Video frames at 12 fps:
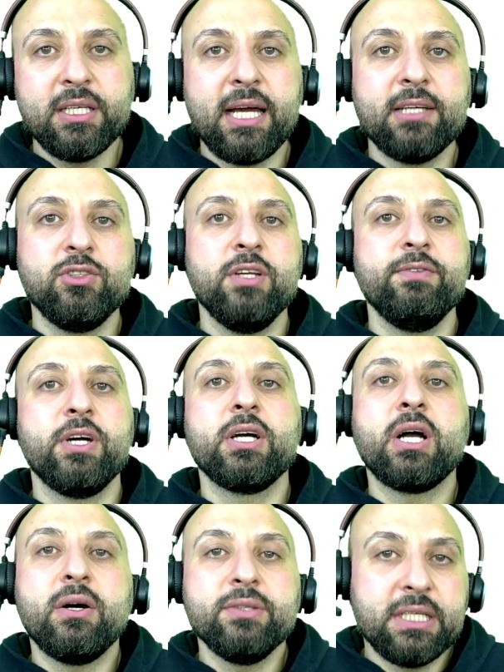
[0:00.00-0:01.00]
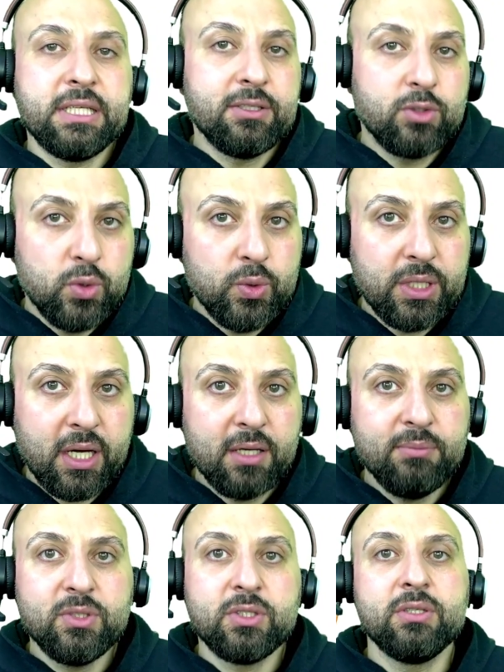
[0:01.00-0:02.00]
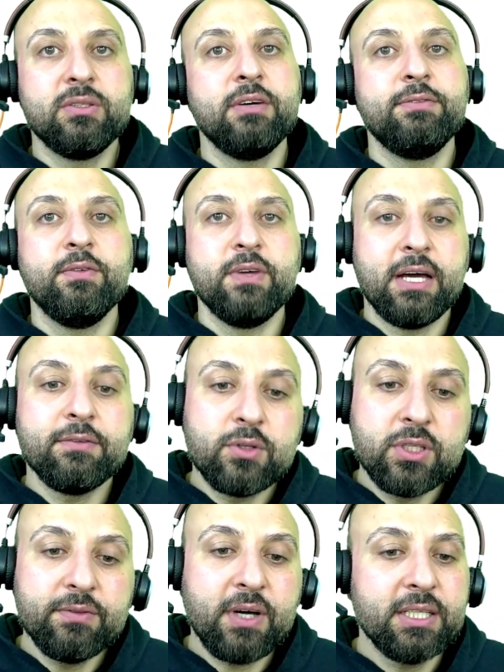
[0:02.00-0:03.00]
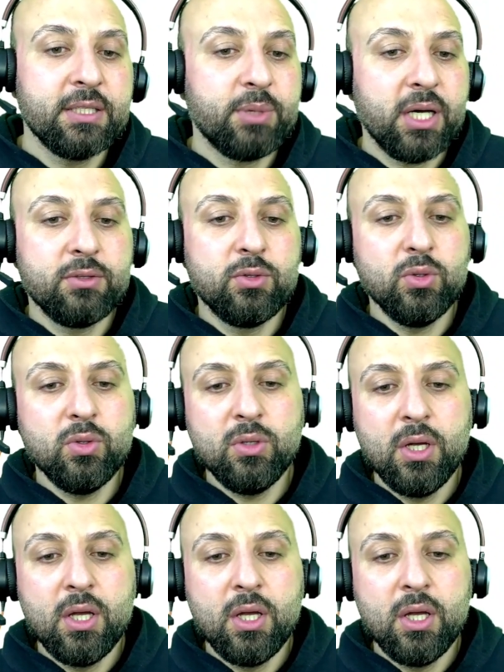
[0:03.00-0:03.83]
actually we are counting it 2 times. Therefore, we have to divide it by 2.